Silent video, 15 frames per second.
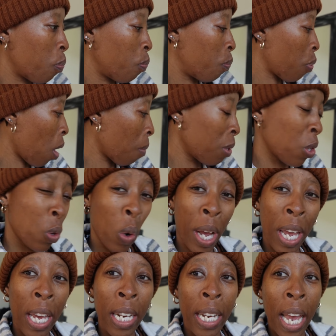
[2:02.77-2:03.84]
probably go
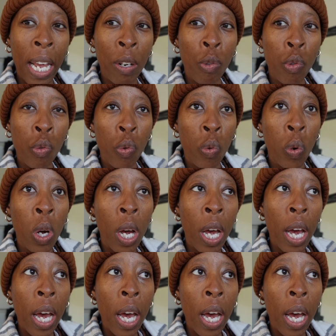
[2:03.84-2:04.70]
ahead and do